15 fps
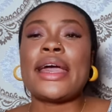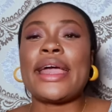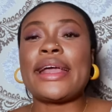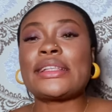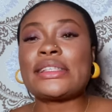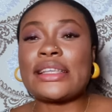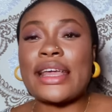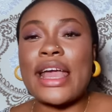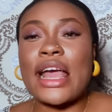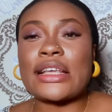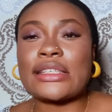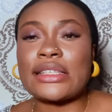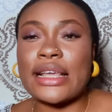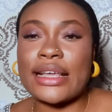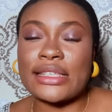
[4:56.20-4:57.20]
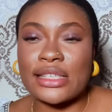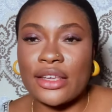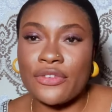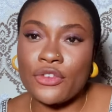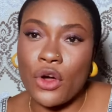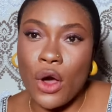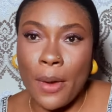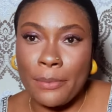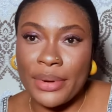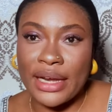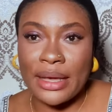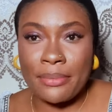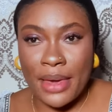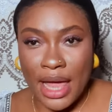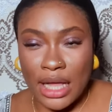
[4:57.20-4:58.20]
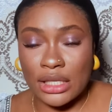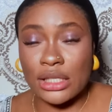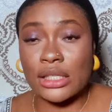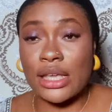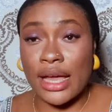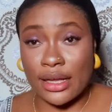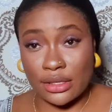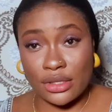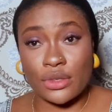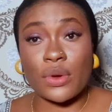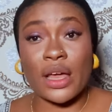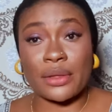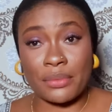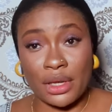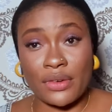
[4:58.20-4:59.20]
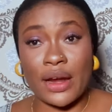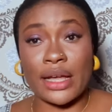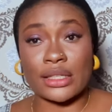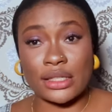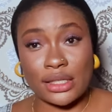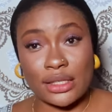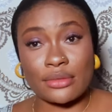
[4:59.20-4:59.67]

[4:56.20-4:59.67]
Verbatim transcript: It's the excessive compliment. Yes, you heard me right.